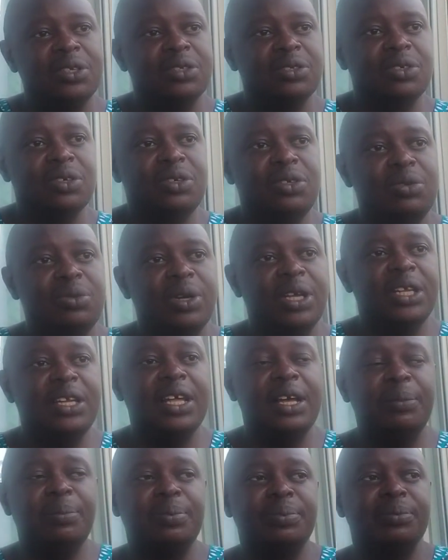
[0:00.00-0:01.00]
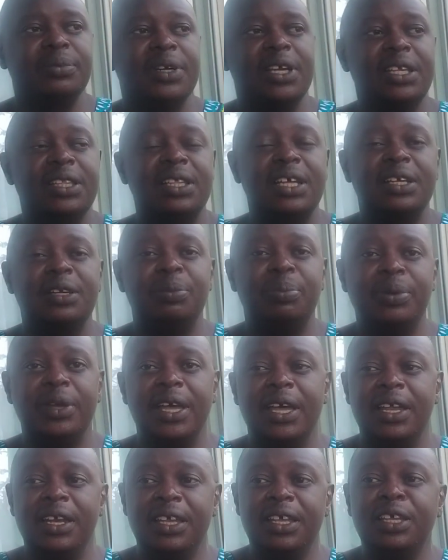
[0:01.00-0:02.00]
So you end up either
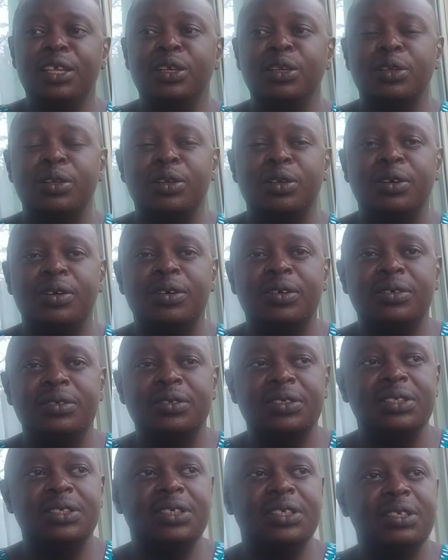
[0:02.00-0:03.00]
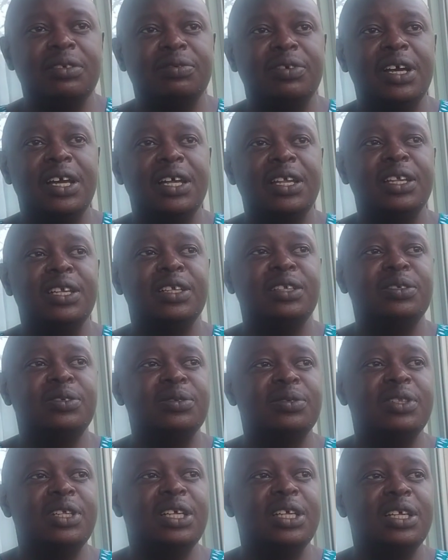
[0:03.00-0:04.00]
repairing or referring
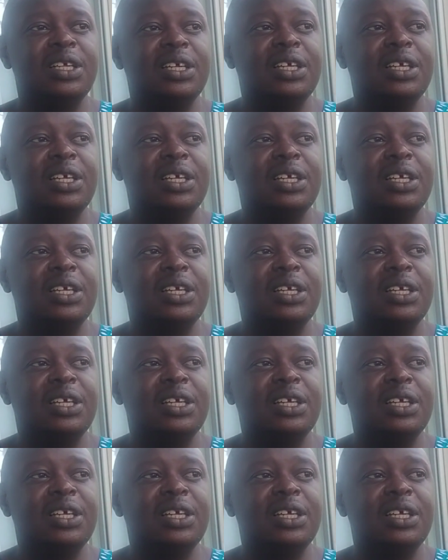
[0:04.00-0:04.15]
to the